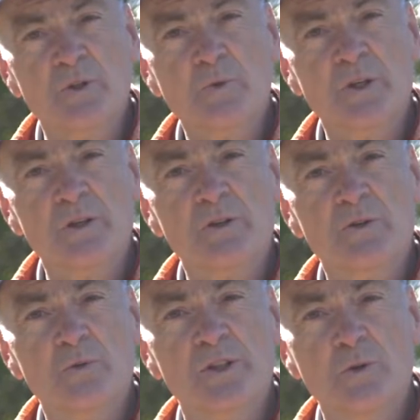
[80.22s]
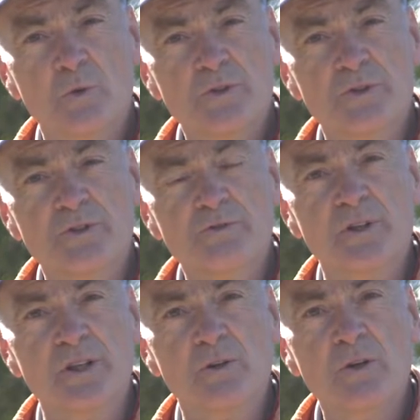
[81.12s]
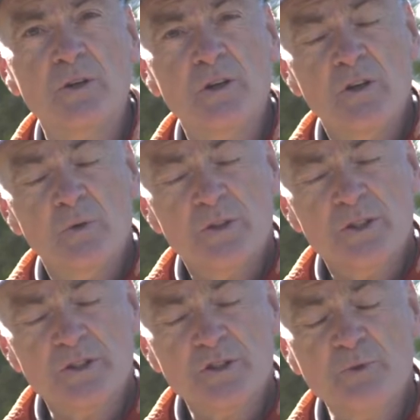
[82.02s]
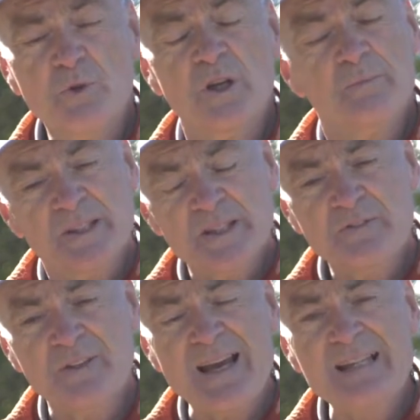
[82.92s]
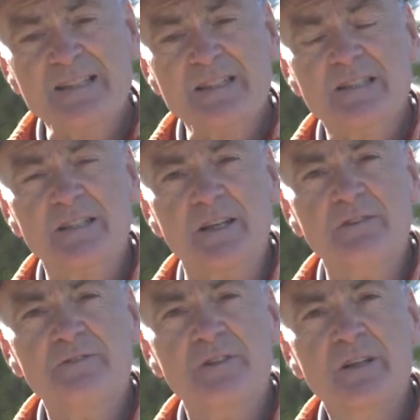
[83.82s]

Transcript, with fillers: which we're going to call the Orchard Trail, which is smaller but it's flat and safe.